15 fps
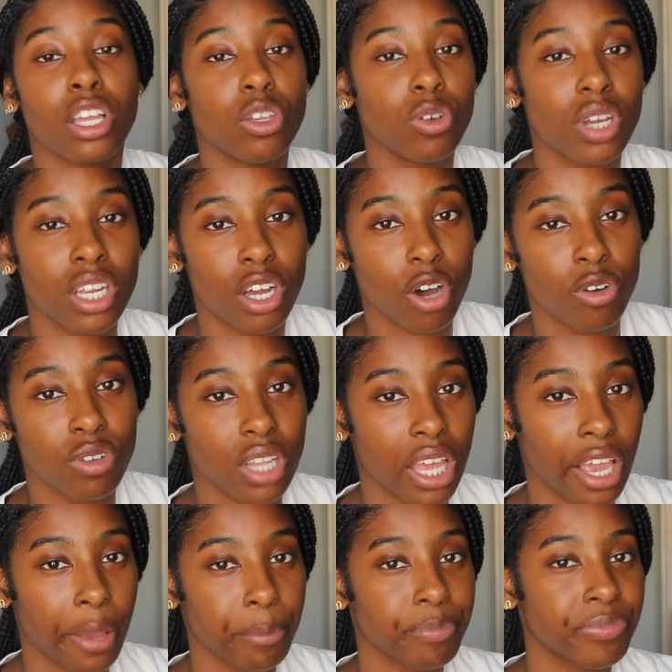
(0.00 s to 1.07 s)
you can
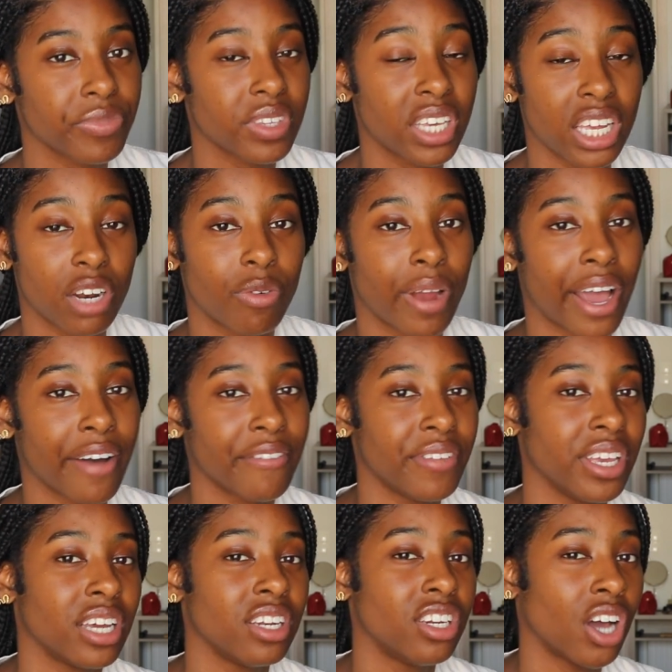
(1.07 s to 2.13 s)
only get around
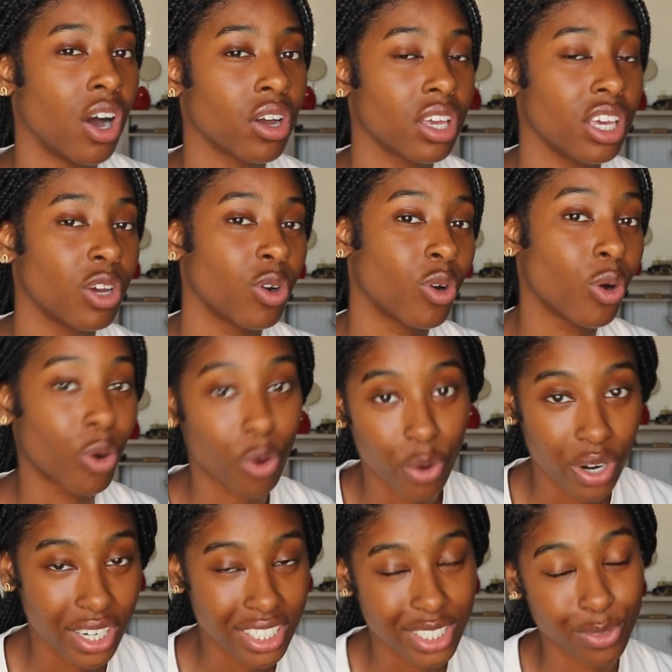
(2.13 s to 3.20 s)
via donkey or
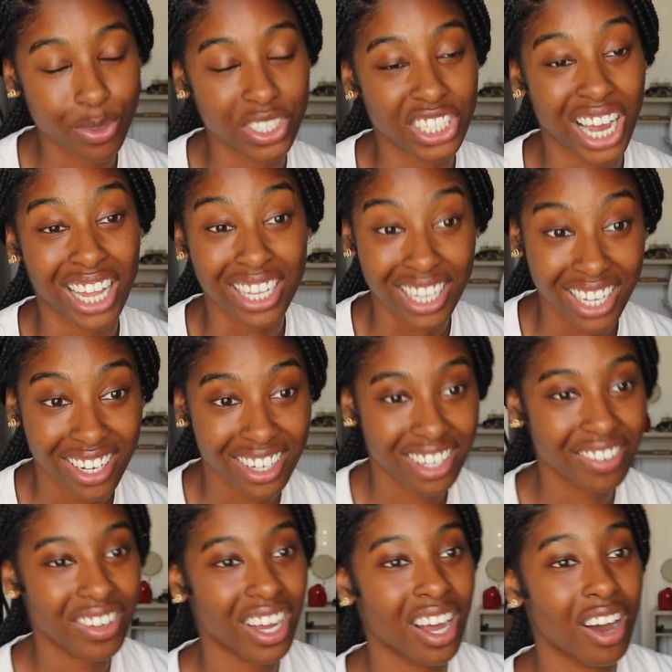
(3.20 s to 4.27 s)
horse, which I
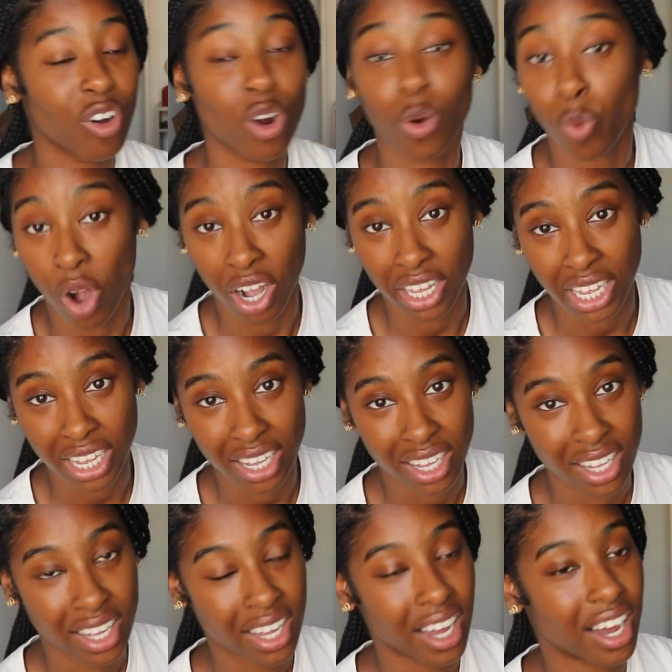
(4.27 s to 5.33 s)
love, or
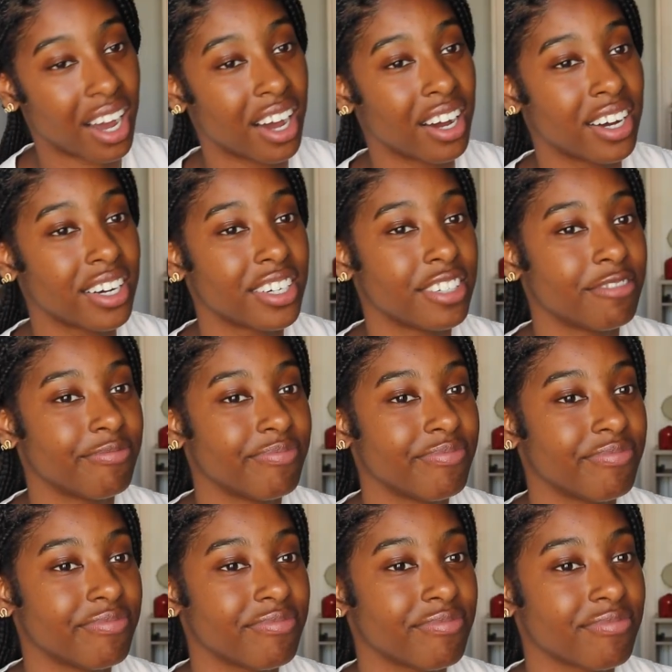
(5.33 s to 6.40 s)
walking.
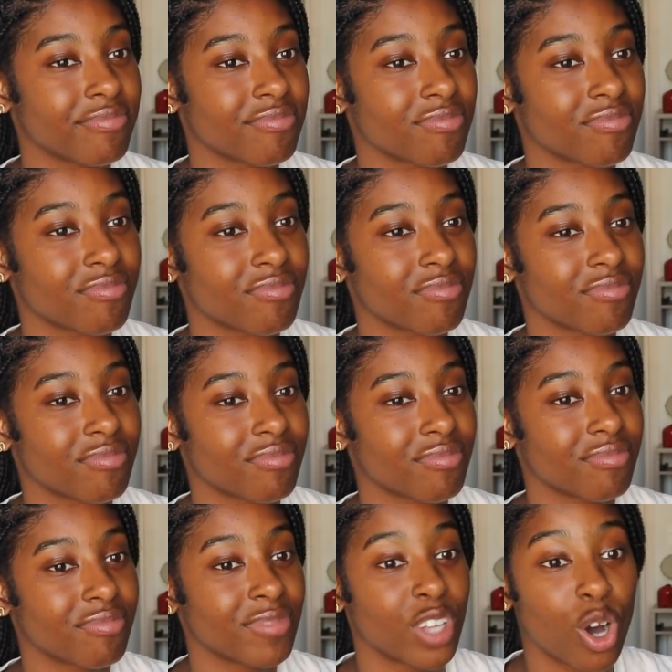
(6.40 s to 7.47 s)
The
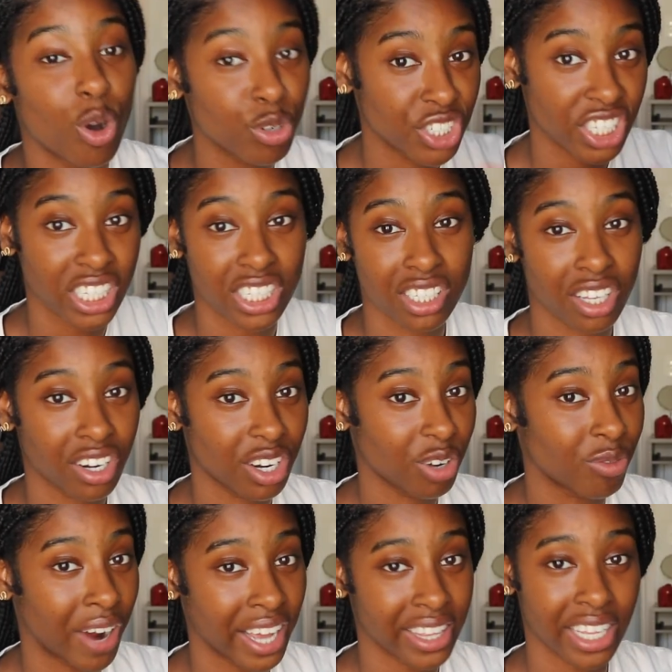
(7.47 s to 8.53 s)
ocean is
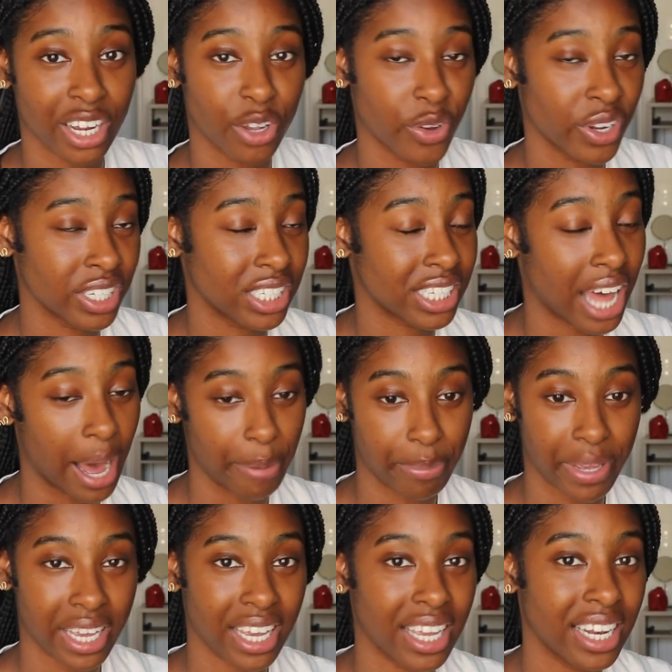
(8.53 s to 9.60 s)
literally right there. You can just
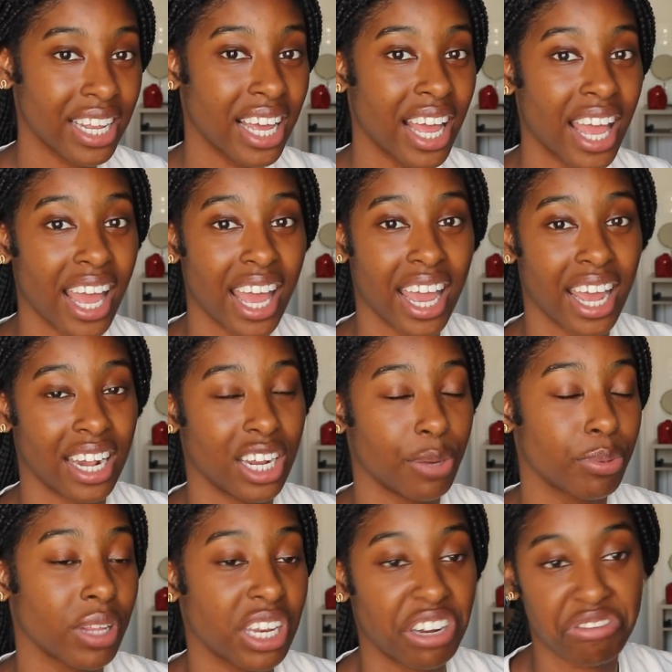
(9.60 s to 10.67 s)
hop in, and there
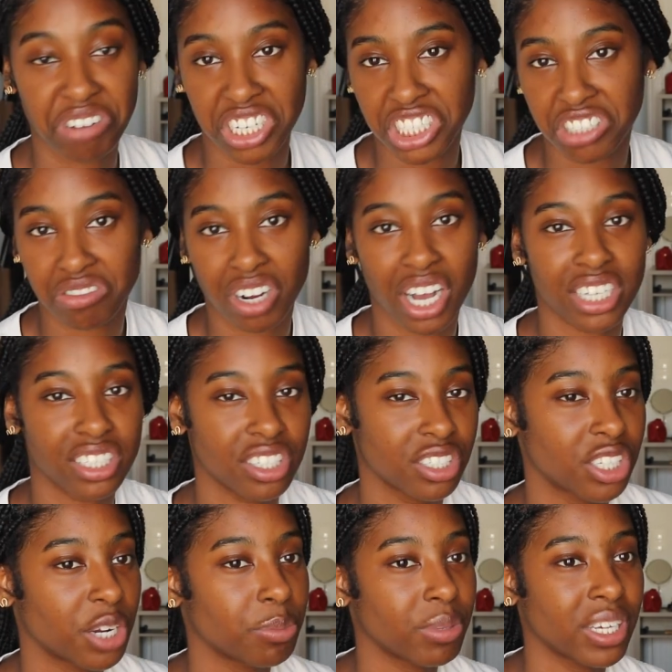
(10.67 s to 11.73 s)
are plenty of restaurants,
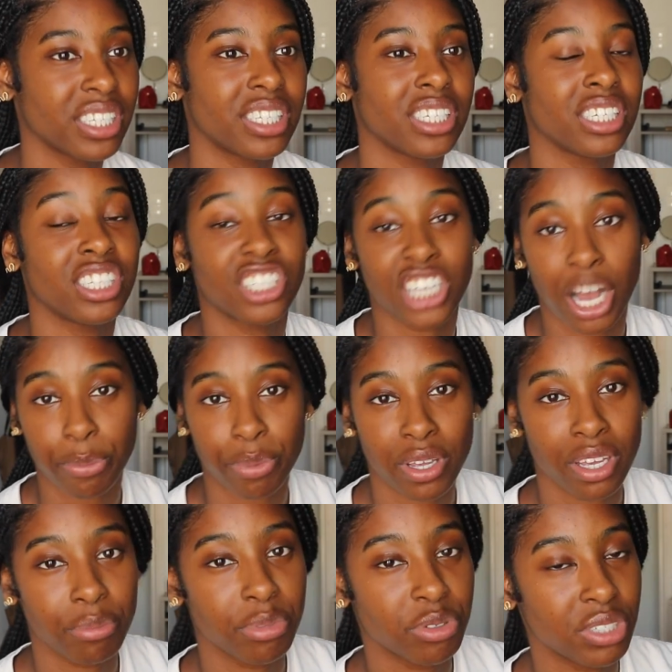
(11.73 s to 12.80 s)
dessert places,
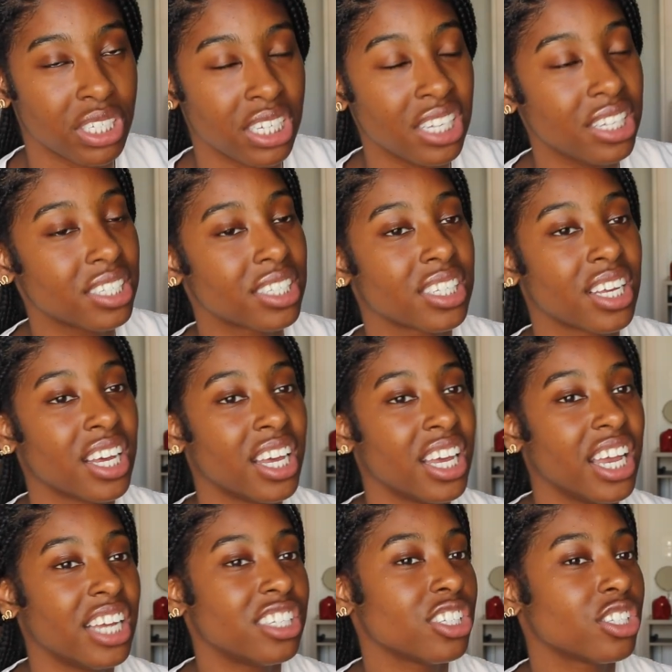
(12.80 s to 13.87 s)
shopping, boutiques.
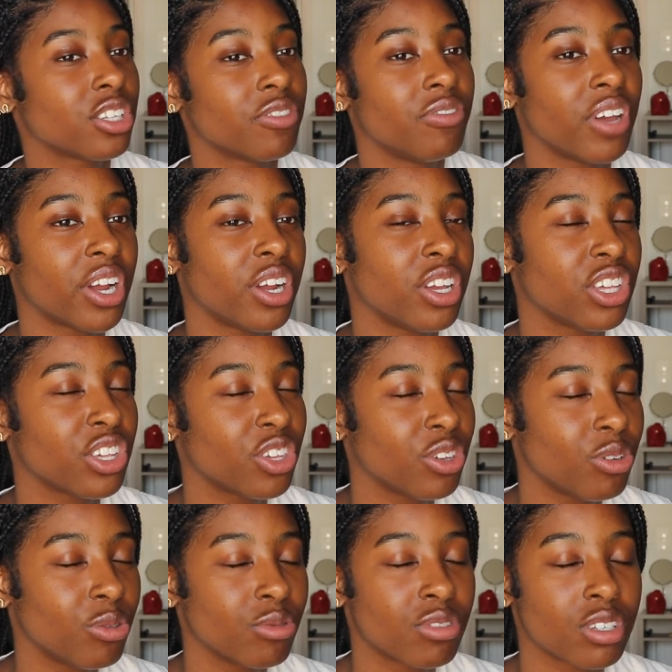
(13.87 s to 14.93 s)
It's just a very
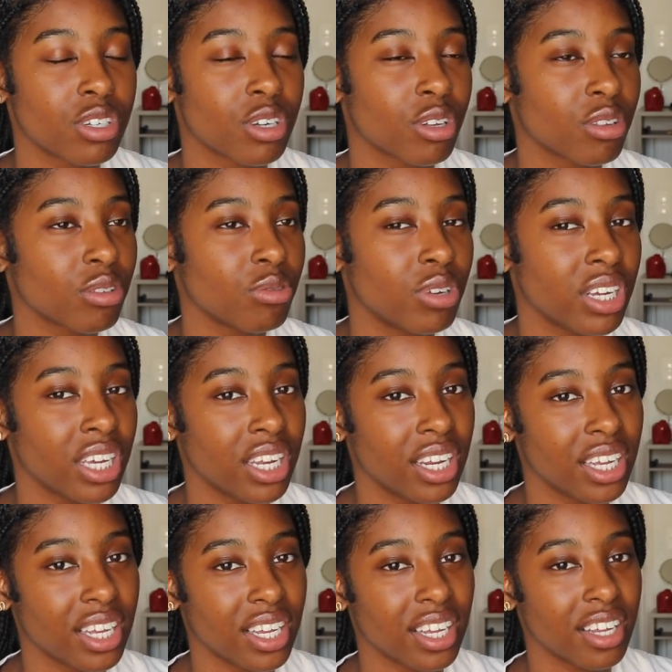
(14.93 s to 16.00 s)
cute,
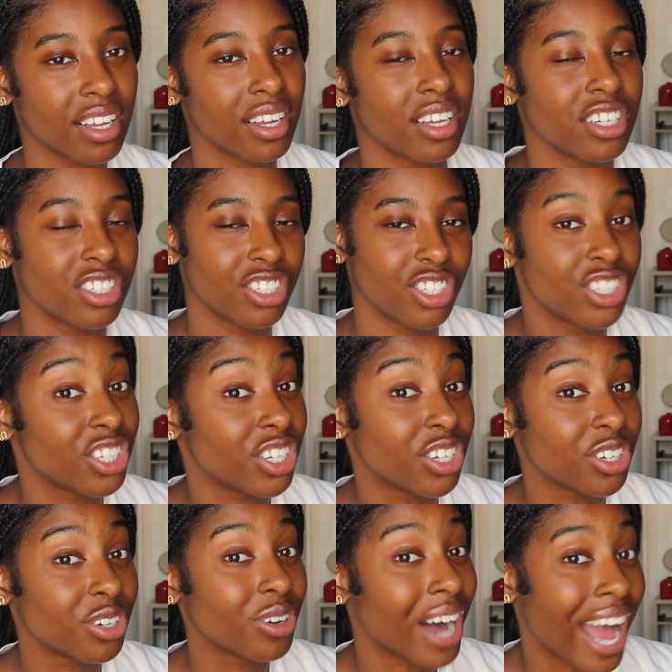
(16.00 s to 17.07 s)
secluded,
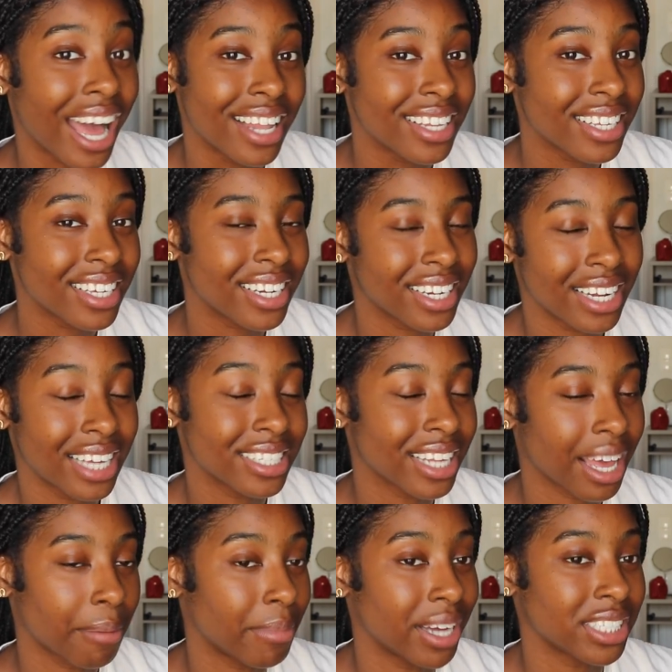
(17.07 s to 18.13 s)
chill island, and that's
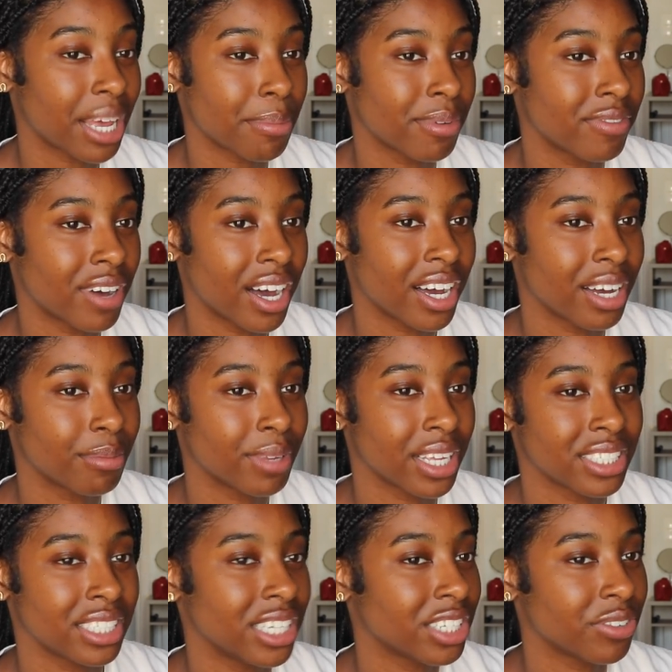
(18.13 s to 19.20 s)
like my type of vibe.
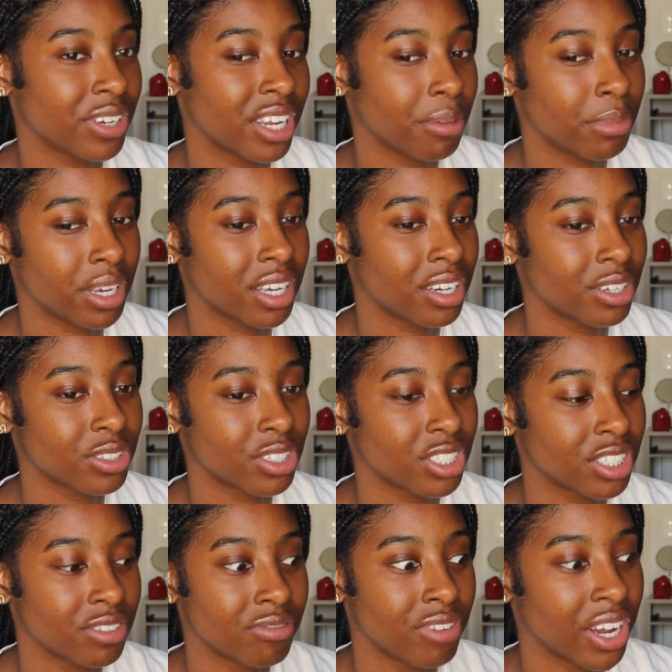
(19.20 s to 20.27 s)
Like, Santorini and Mykonos are
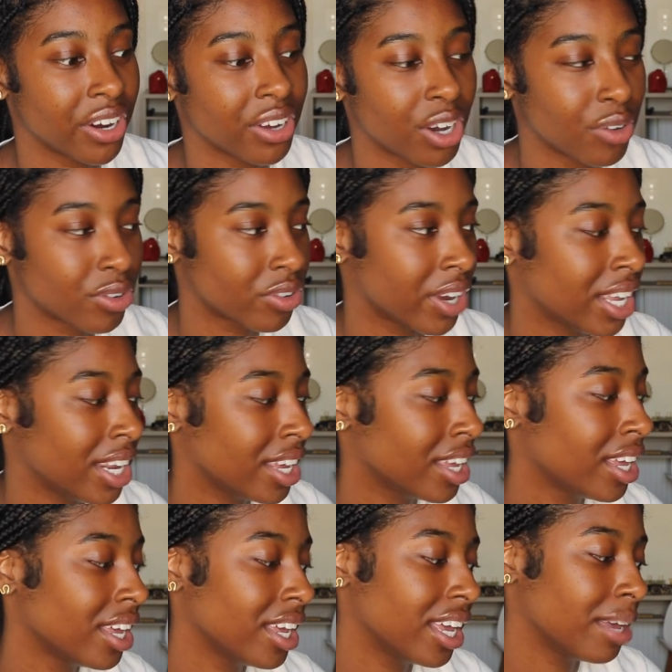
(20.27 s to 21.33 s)
just very
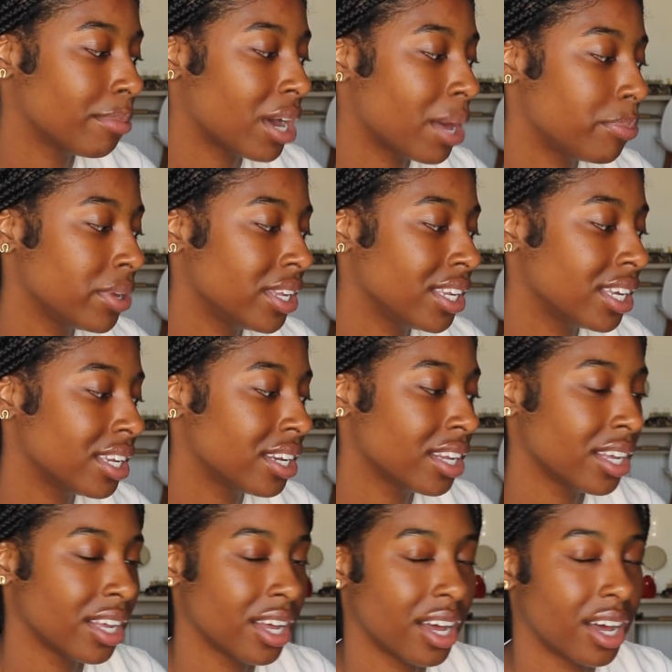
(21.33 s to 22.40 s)
overrated in my opinion.